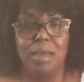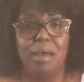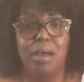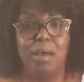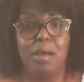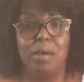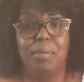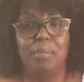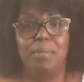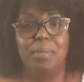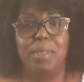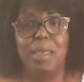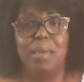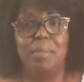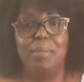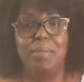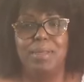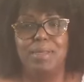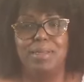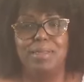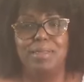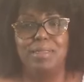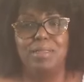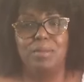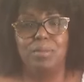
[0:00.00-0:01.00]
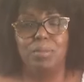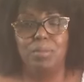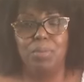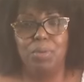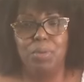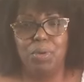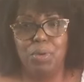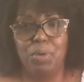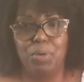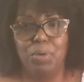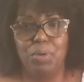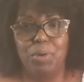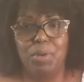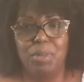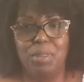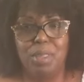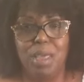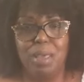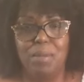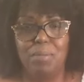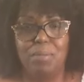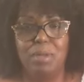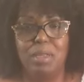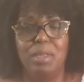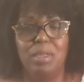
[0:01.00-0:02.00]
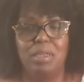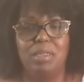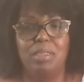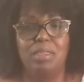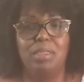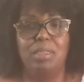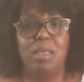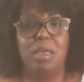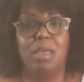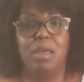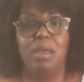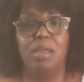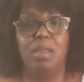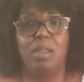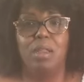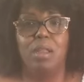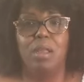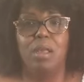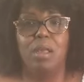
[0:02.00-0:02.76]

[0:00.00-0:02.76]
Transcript: Um, that means pure. That means that